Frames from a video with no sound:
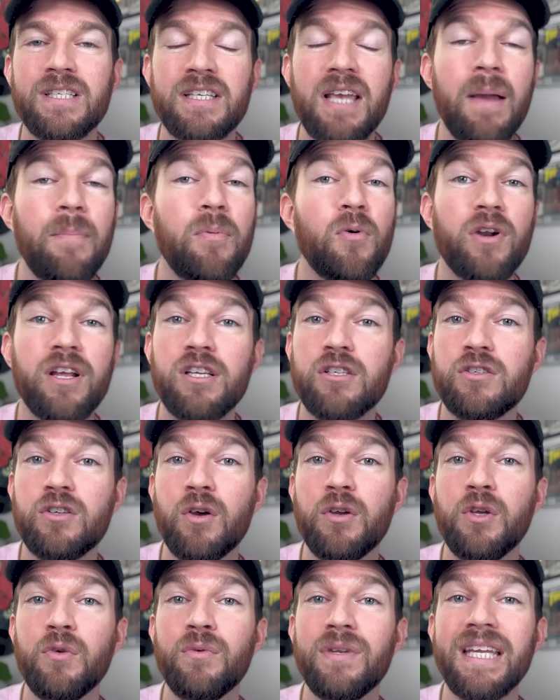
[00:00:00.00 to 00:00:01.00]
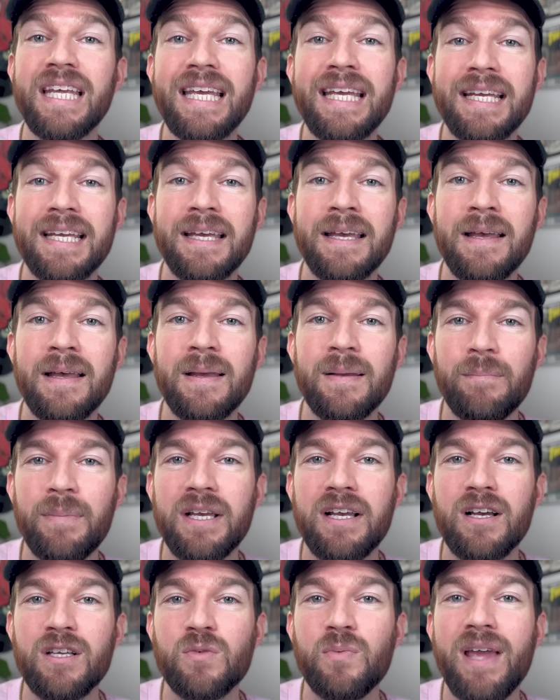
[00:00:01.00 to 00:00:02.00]
Skateboarding is so unique
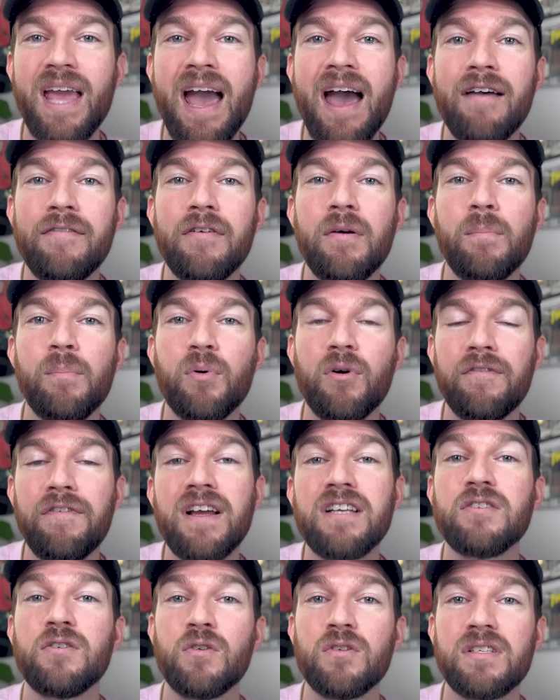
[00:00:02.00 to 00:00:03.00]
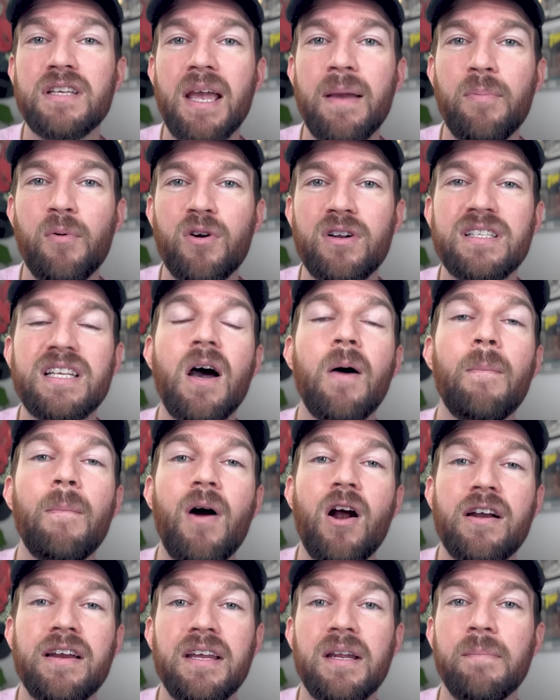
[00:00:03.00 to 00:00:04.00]
because we have professional skateboarders that help
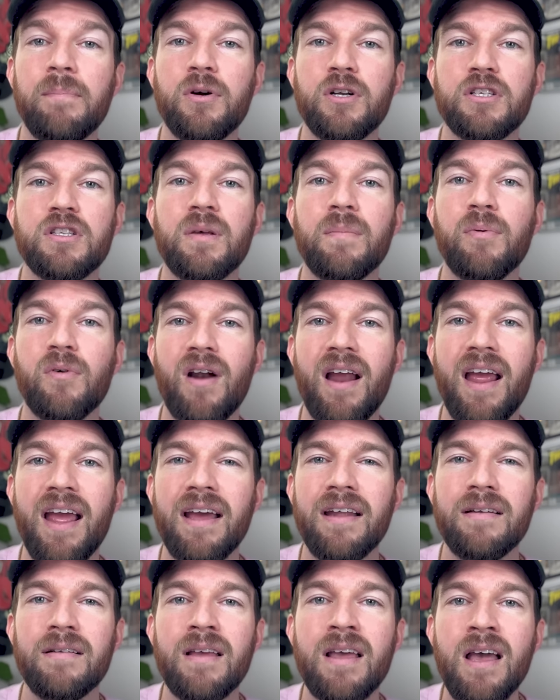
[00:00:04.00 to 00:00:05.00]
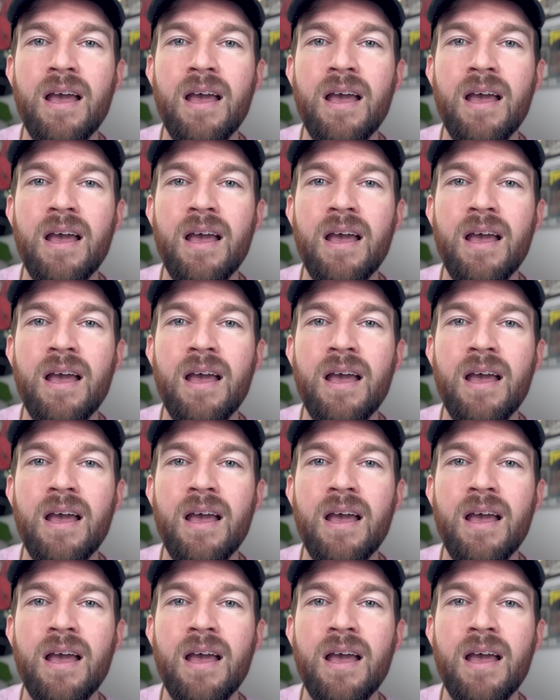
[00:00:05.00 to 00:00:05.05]
market and push the brand.